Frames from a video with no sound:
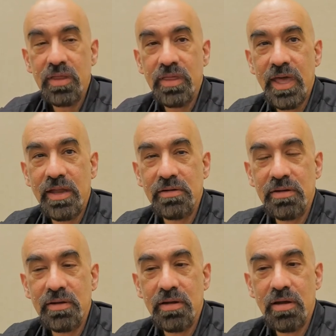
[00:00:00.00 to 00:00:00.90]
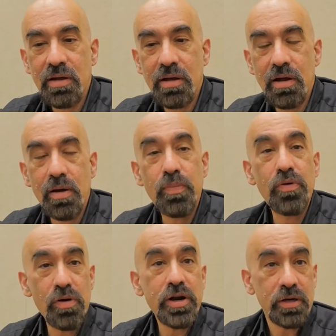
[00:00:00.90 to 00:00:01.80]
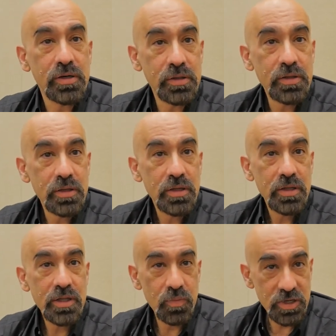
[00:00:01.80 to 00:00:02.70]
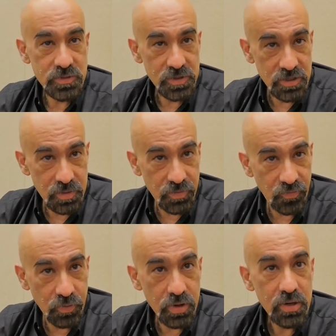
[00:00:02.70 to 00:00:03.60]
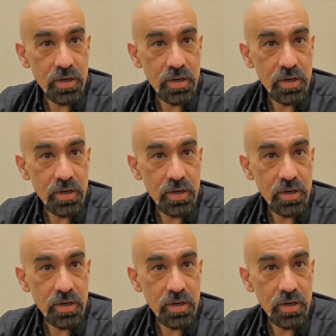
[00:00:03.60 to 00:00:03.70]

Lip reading: that are broader than what's been done before.